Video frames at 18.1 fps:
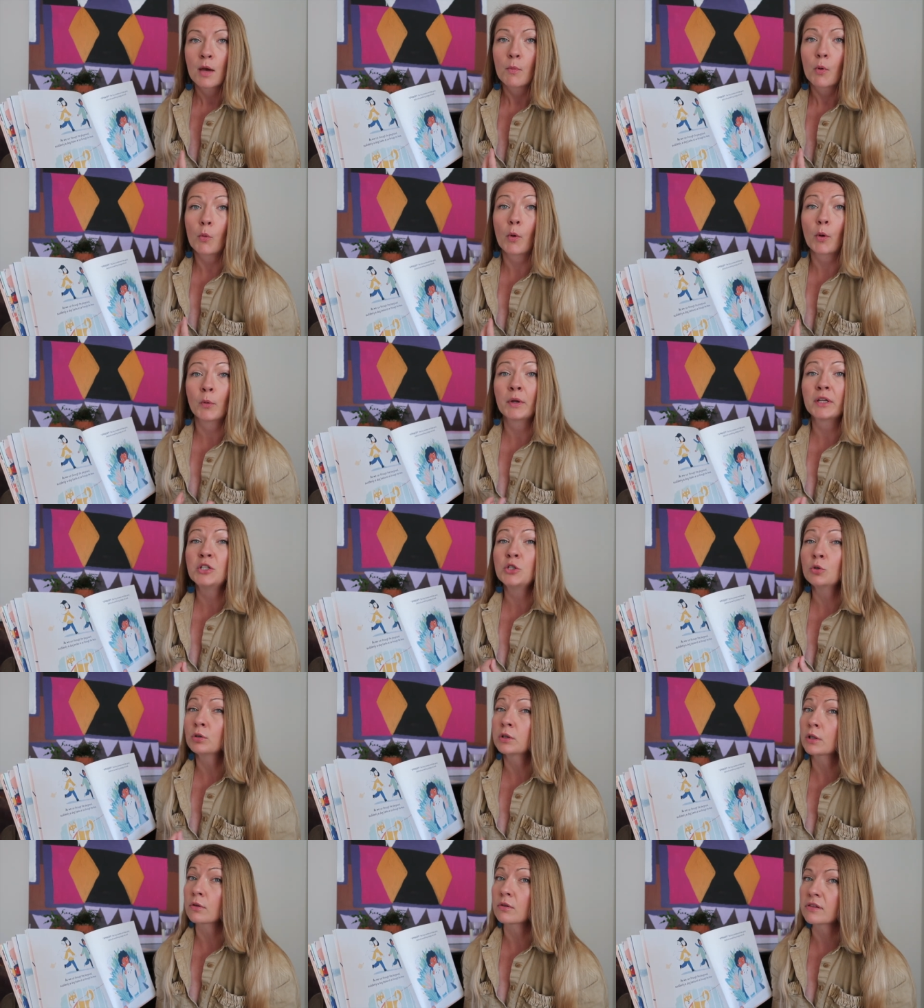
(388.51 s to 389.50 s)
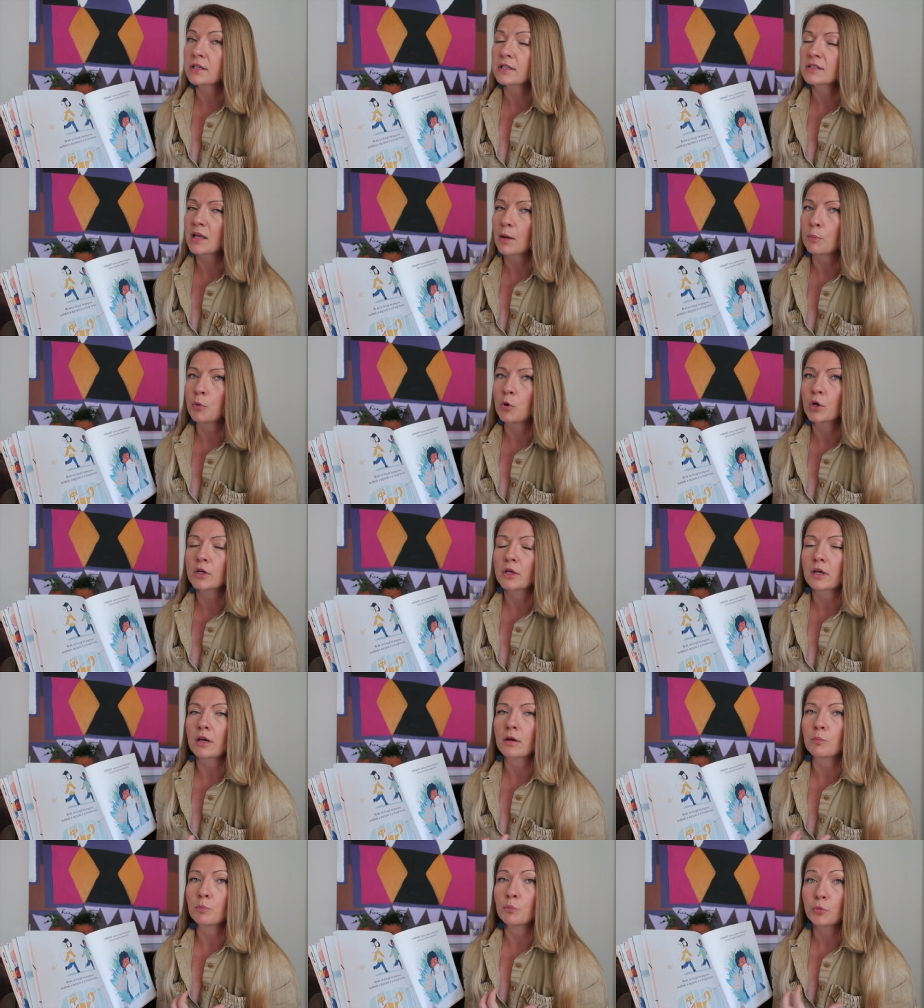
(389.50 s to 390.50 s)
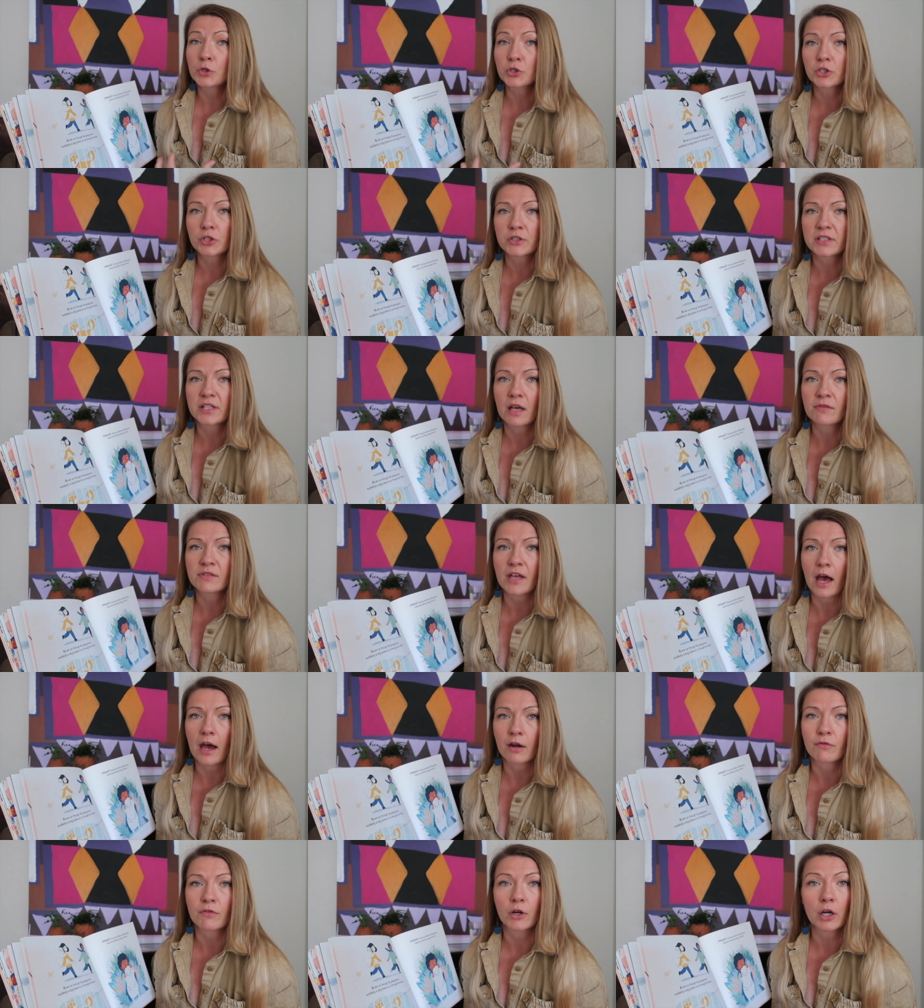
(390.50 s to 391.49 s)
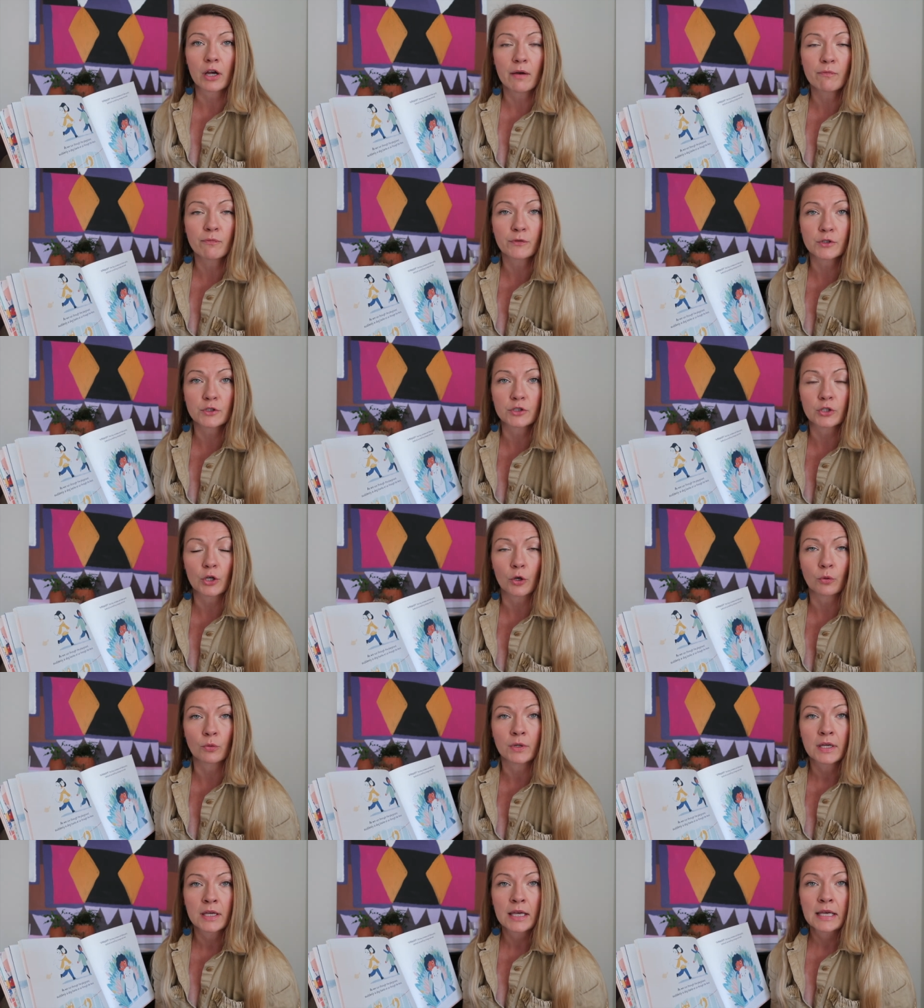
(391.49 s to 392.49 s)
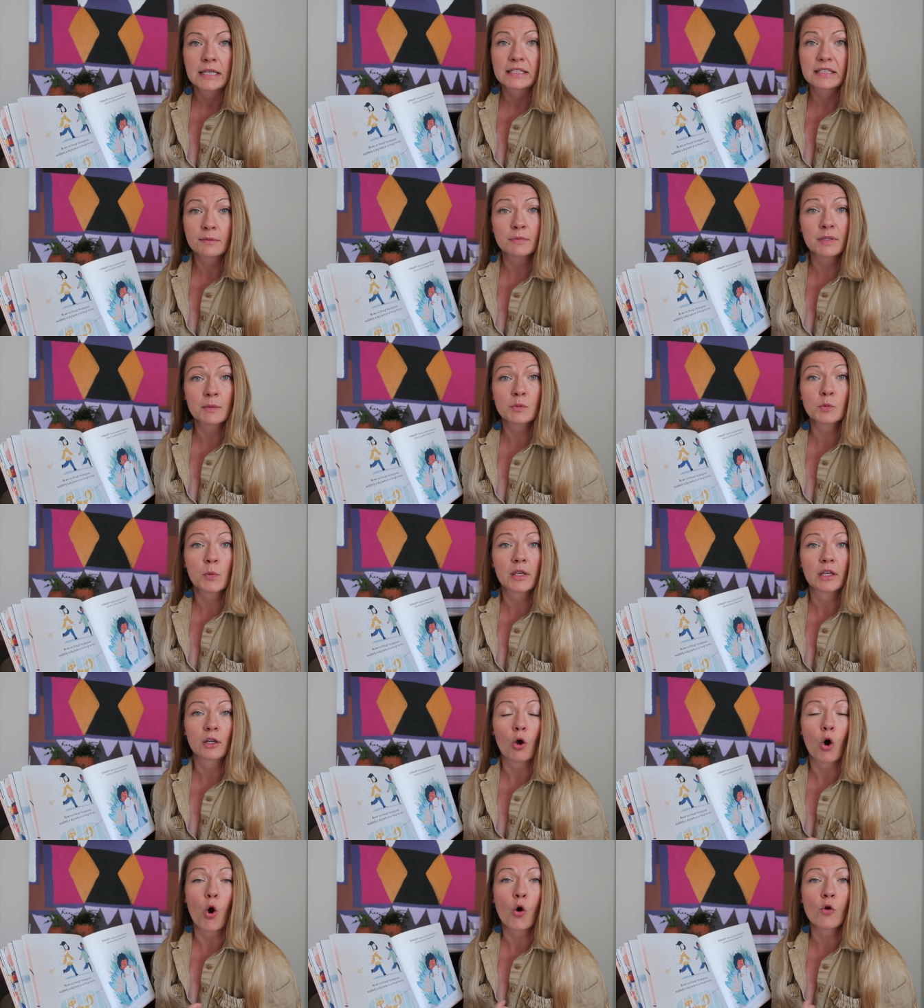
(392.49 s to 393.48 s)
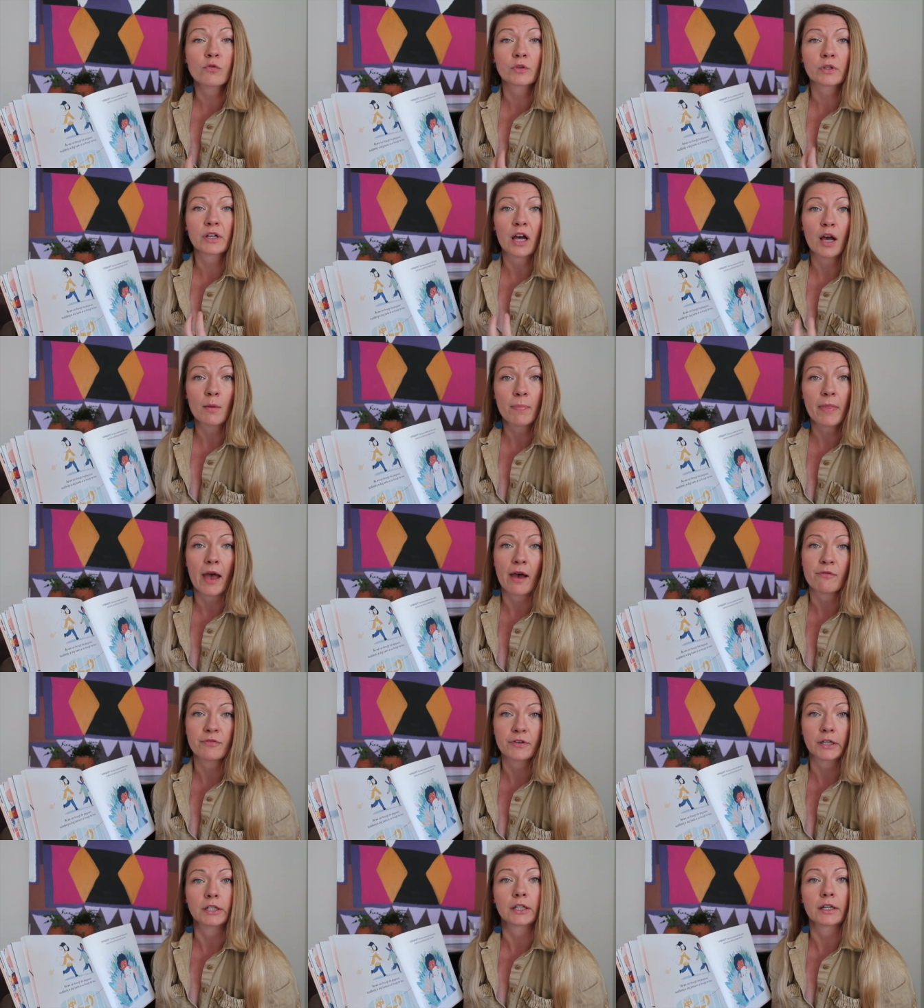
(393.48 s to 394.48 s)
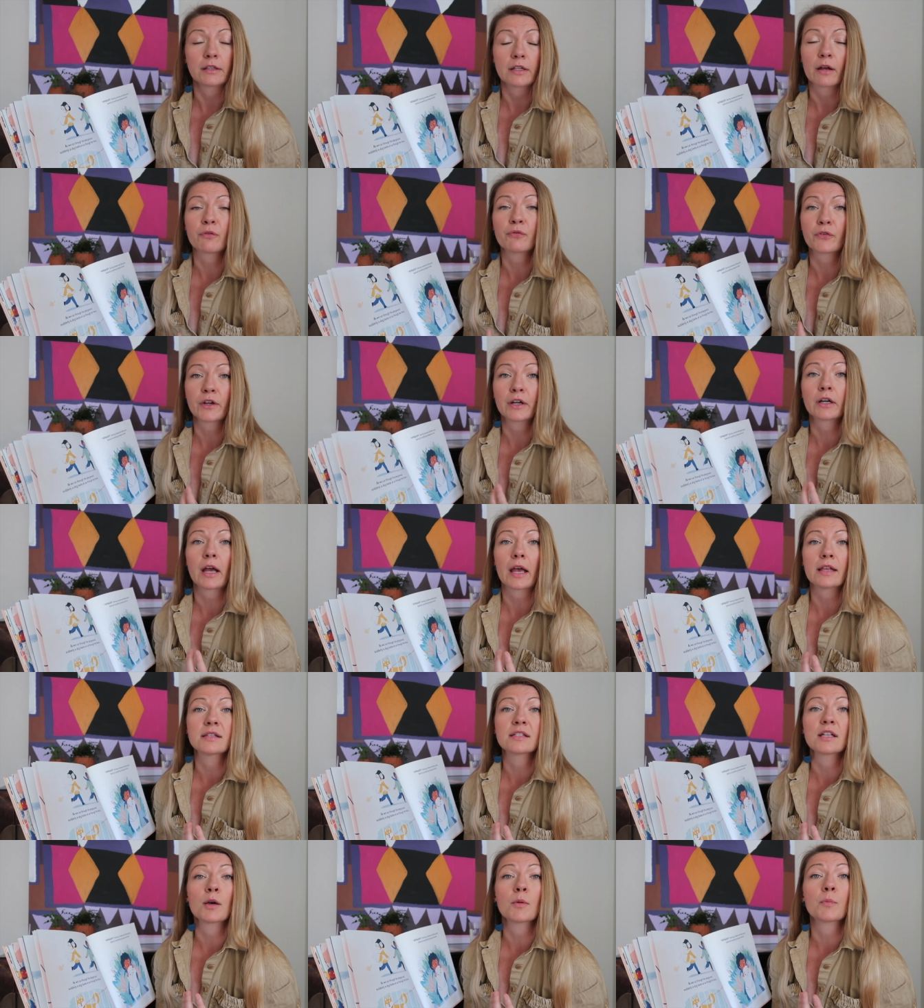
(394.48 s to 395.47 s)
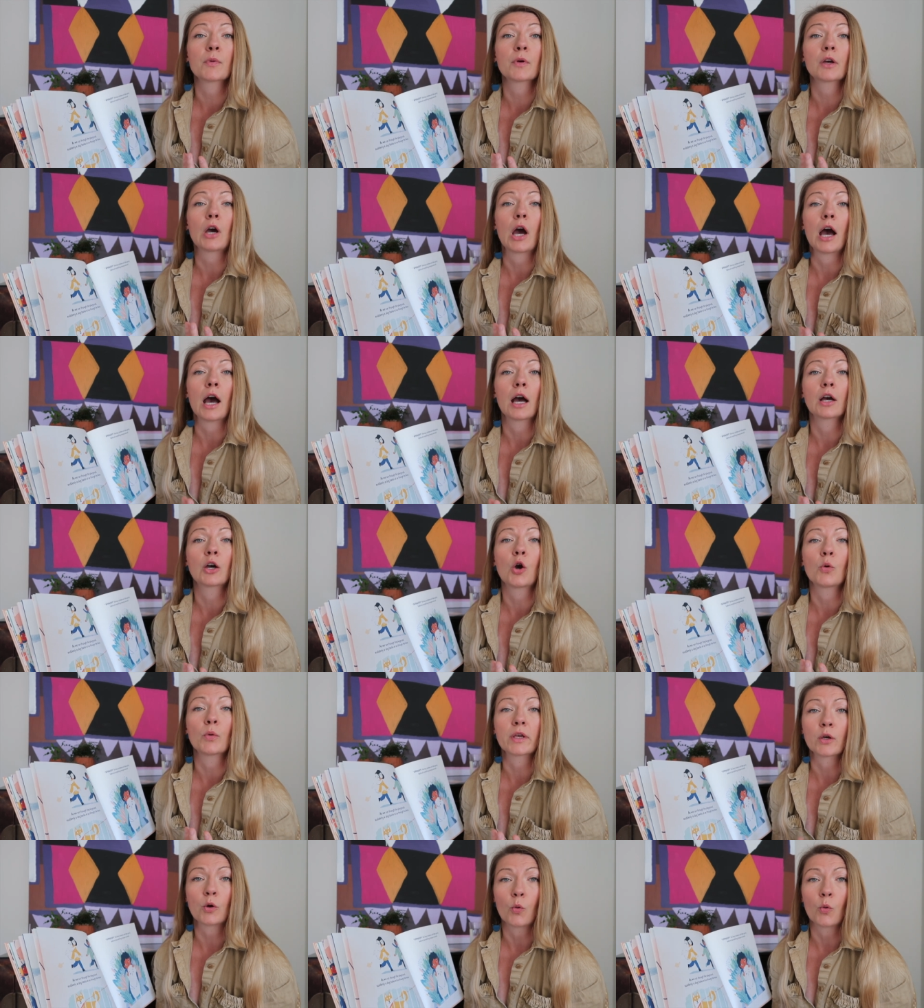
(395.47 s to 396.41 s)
but when we do little things that push ourselves out of our comfort zone, sometimes we can overcome that fear, and our fear ends up going